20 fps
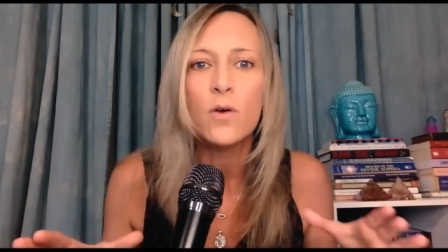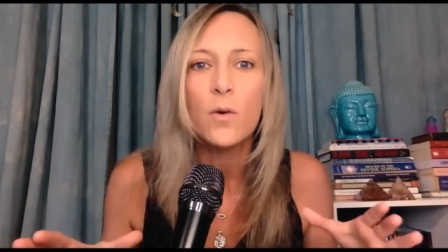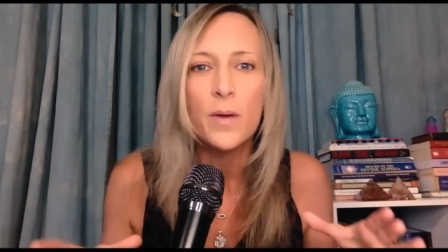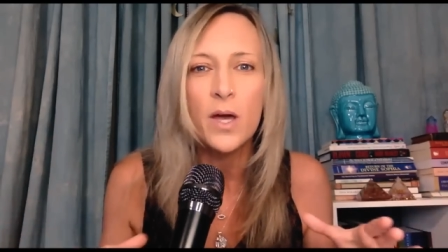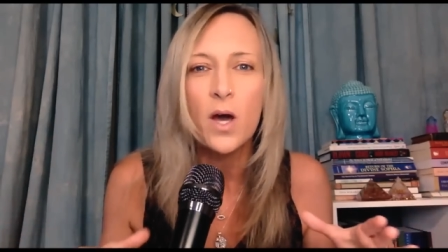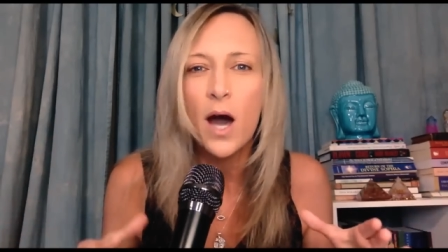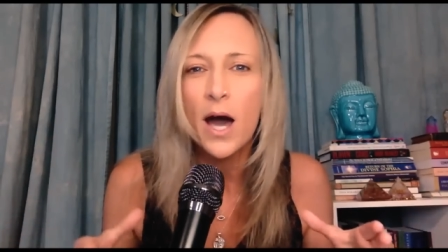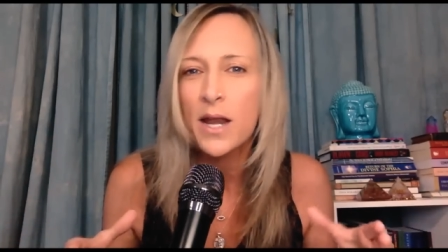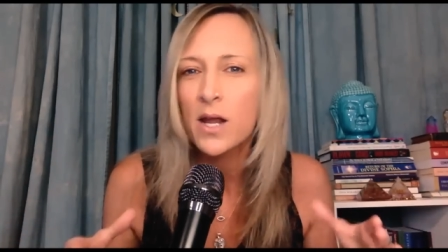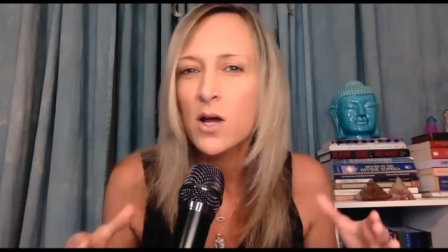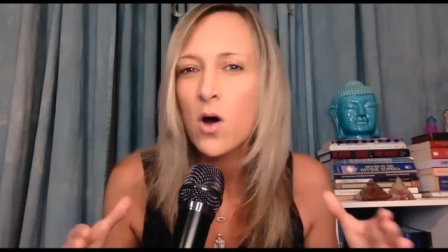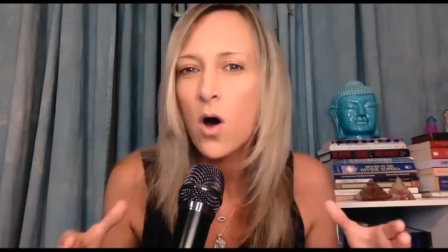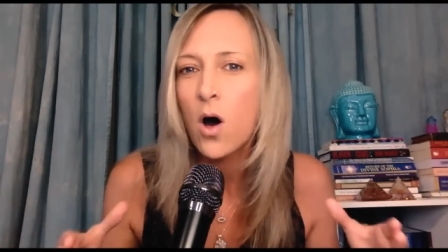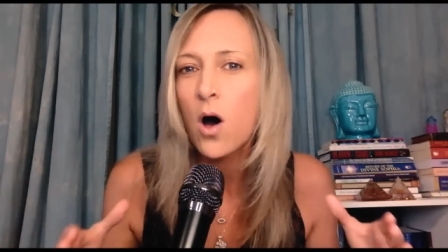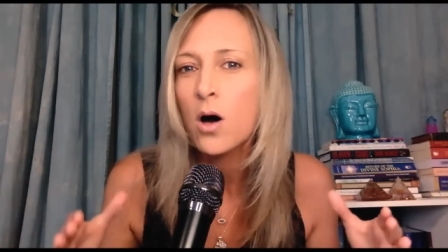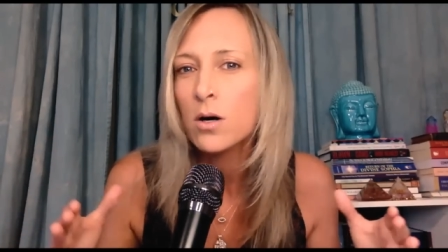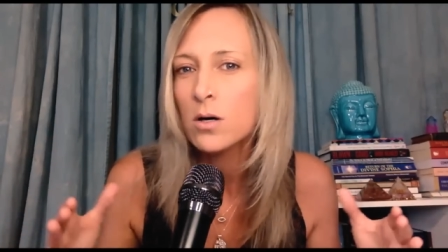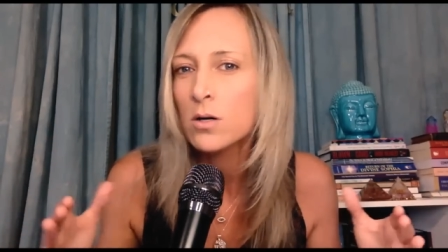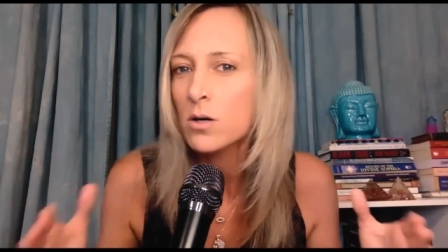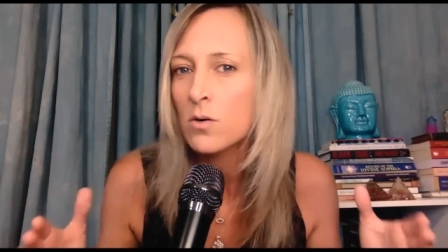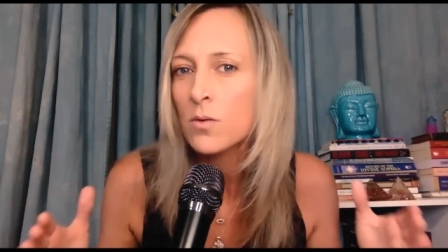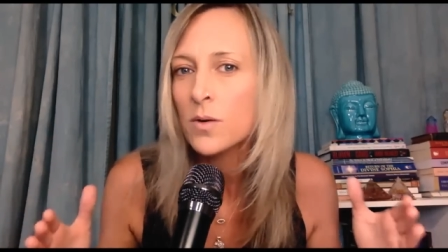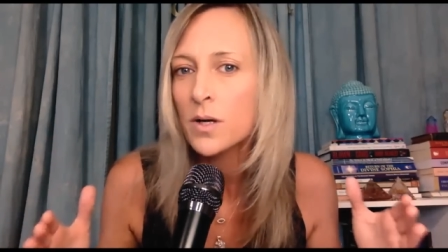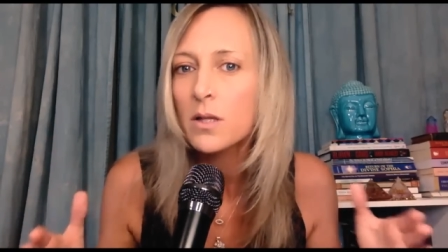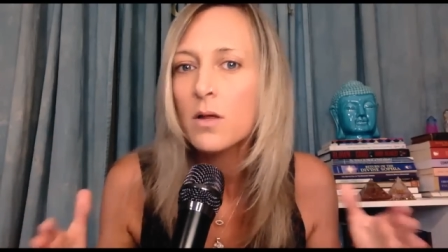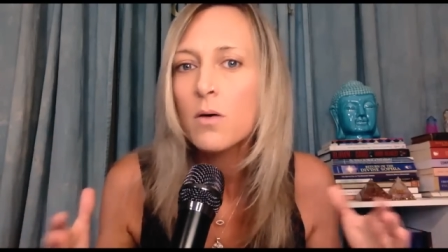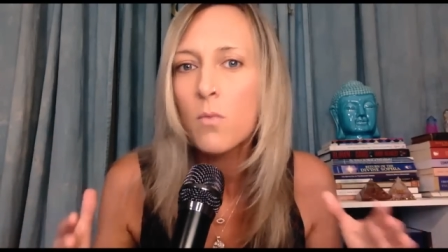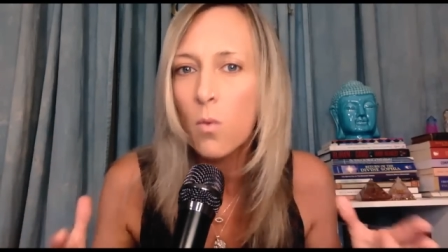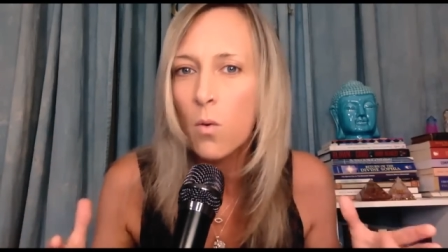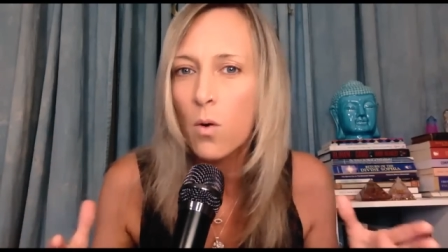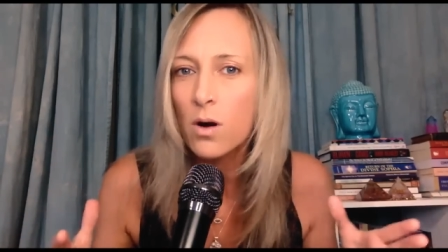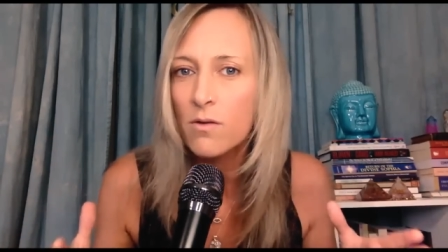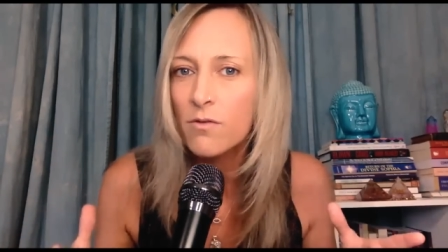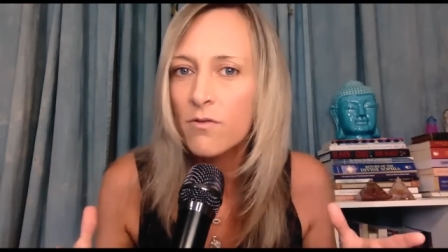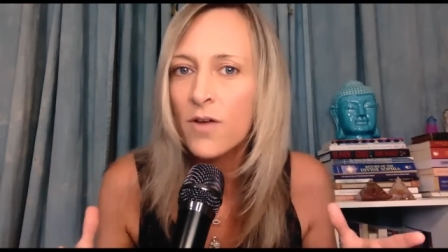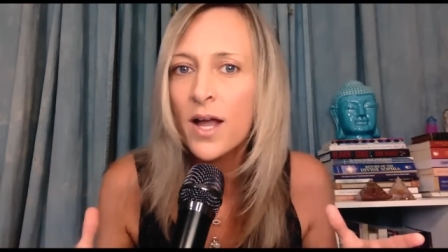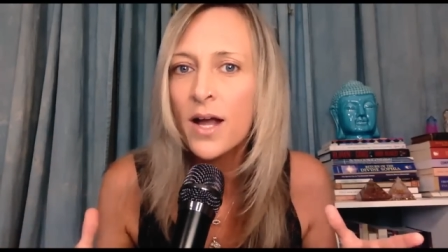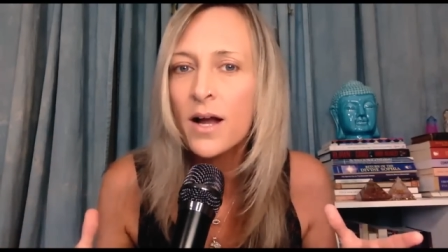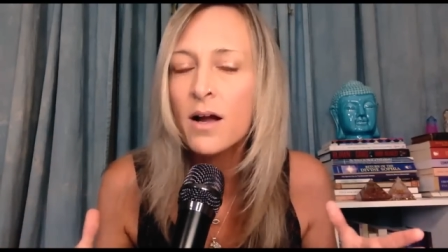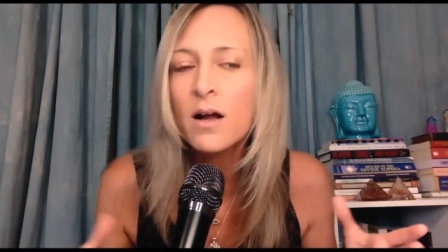what we kind of call guerrilla
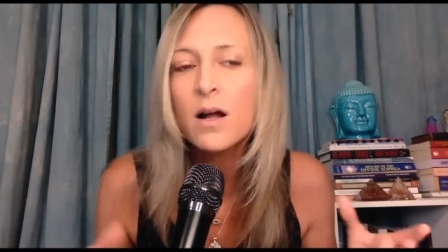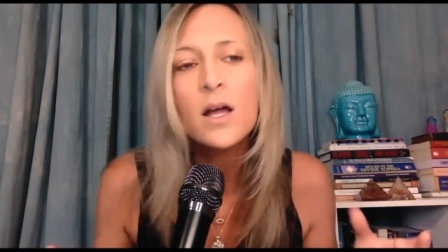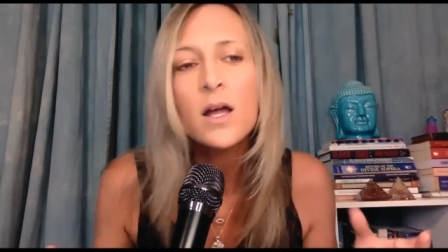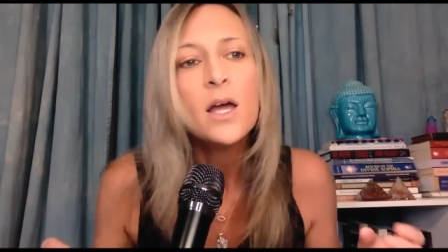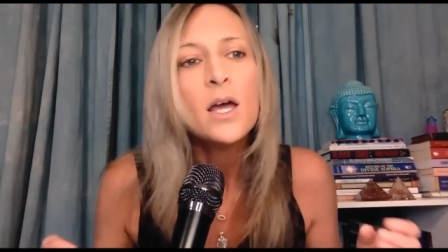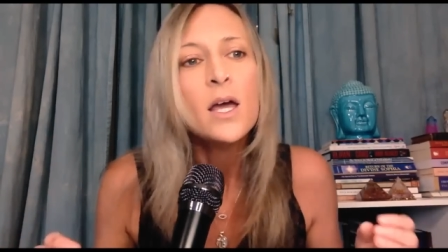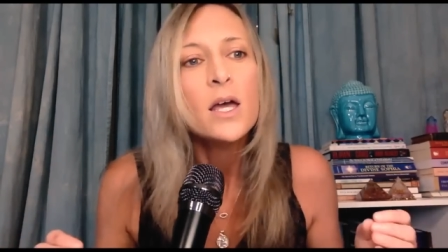warfare